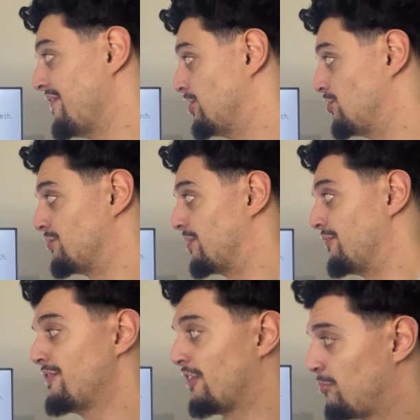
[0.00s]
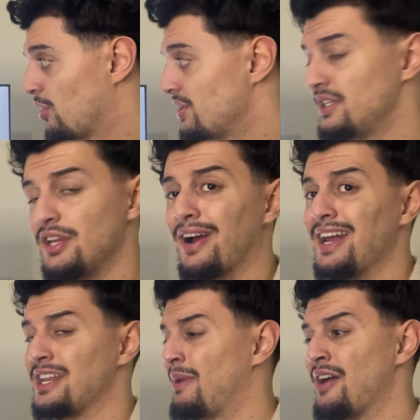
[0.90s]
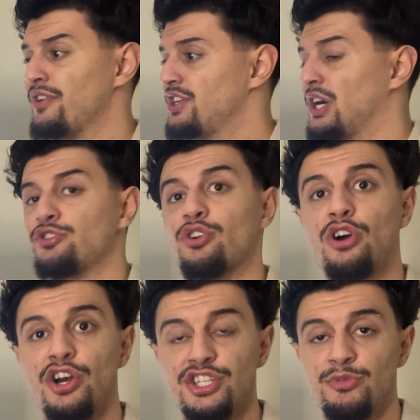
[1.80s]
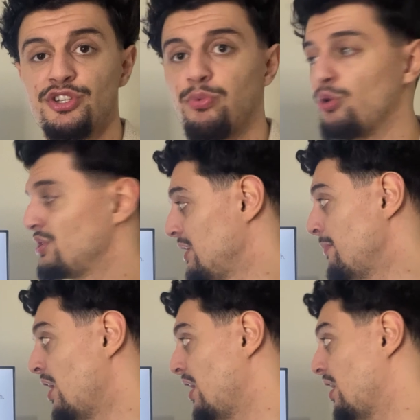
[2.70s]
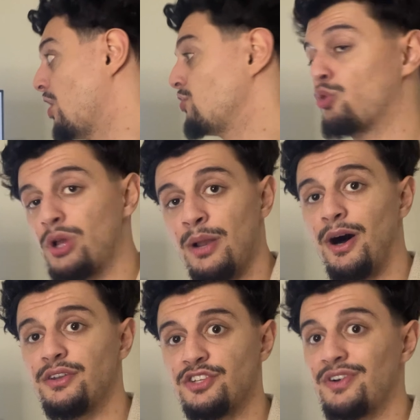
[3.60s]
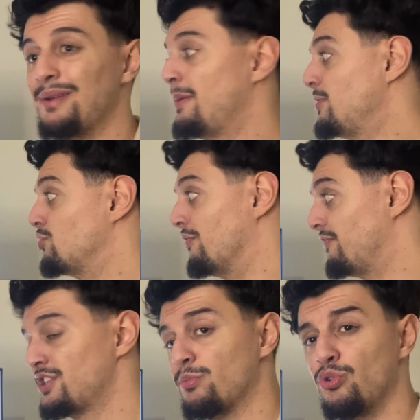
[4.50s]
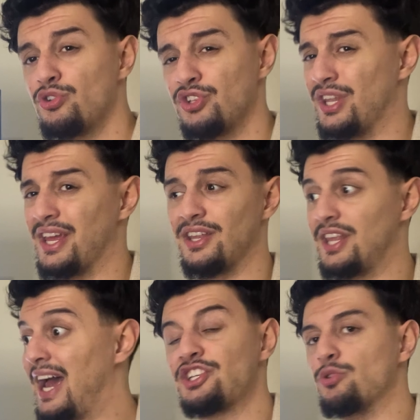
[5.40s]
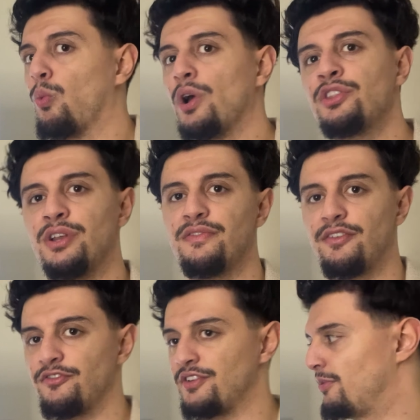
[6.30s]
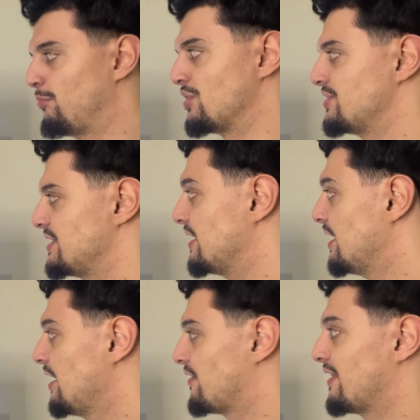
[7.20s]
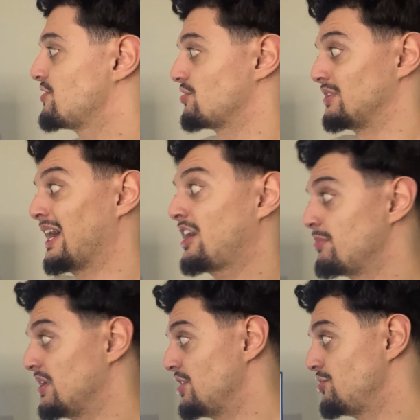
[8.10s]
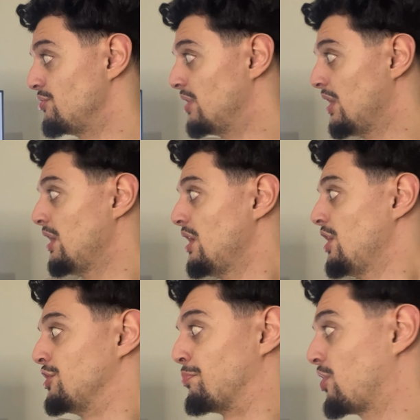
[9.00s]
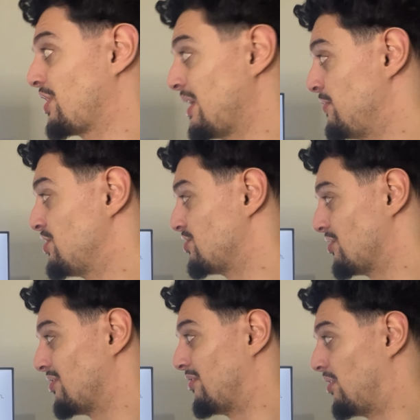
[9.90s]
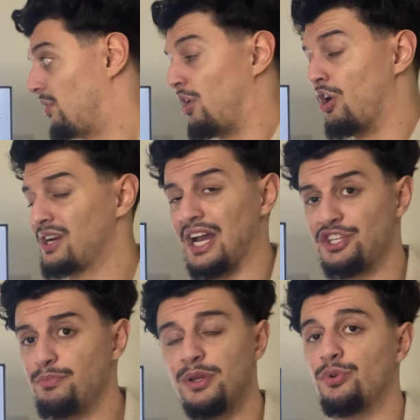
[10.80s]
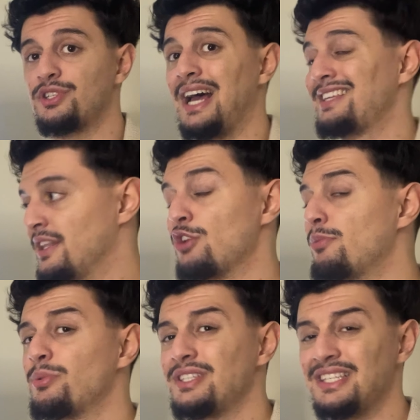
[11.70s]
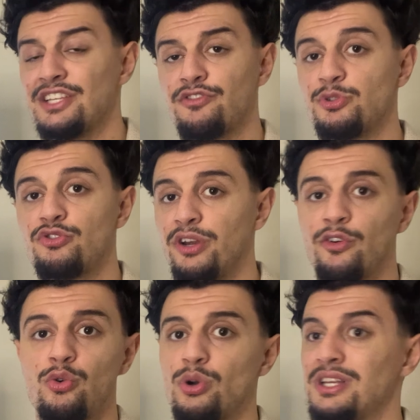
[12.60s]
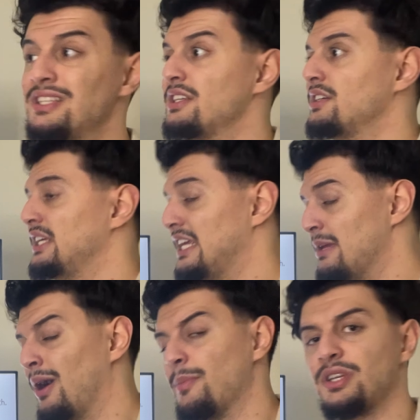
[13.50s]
issues with a refund policy, right? They might reach out to your customer support team talking about this, right? Maybe it's not visible, so they're actually wondering if you have a refund policy, right? So that could be an issue. The product images aren't catching people's eyes. Now, you'll be able to see this from screen recordings, heat maps,